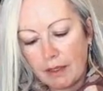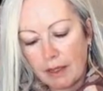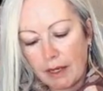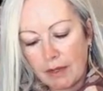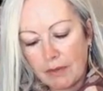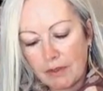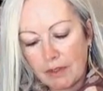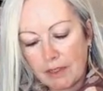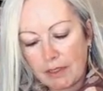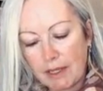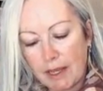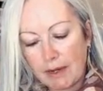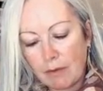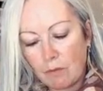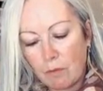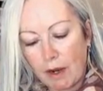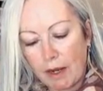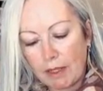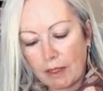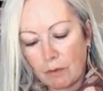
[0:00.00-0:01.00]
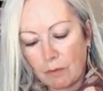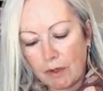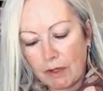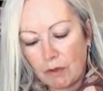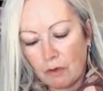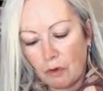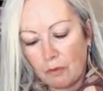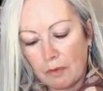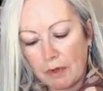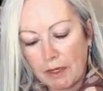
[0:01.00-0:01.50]
in the same way that we
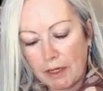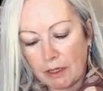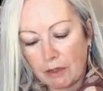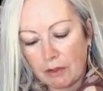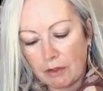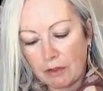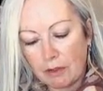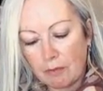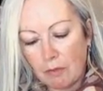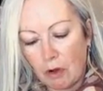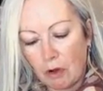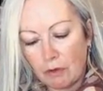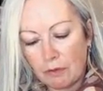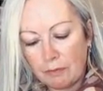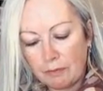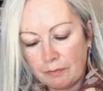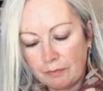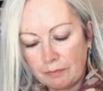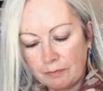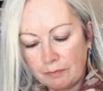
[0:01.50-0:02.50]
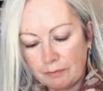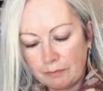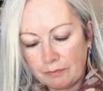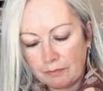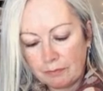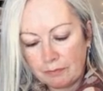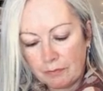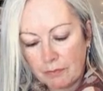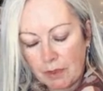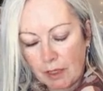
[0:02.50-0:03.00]
normally glue them on.
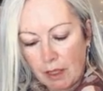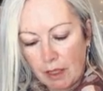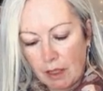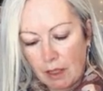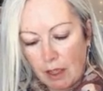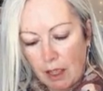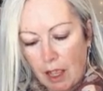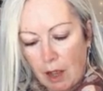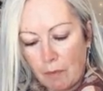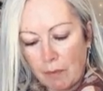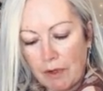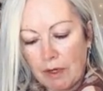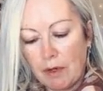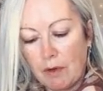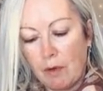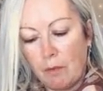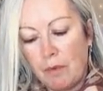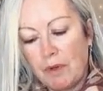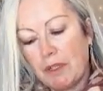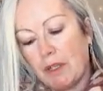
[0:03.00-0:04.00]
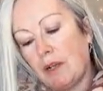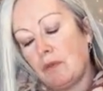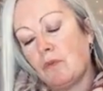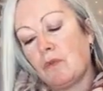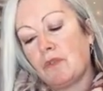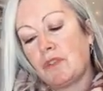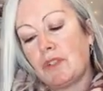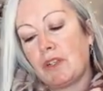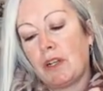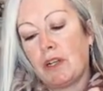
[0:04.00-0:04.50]
And we don't
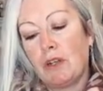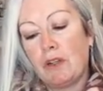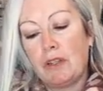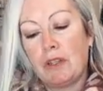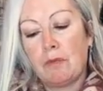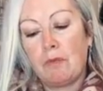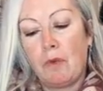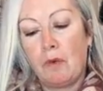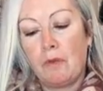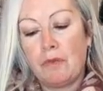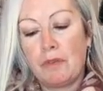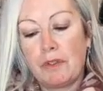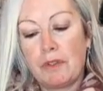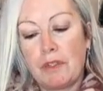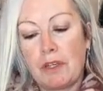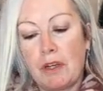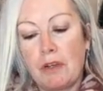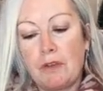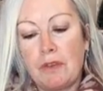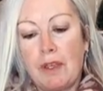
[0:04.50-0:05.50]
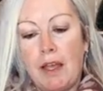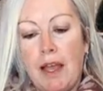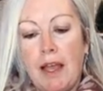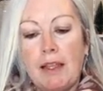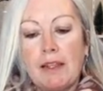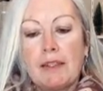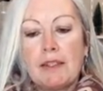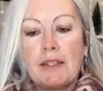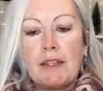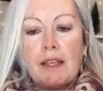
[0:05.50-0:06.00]
want to glue them on so
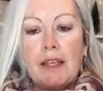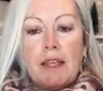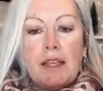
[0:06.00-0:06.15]
that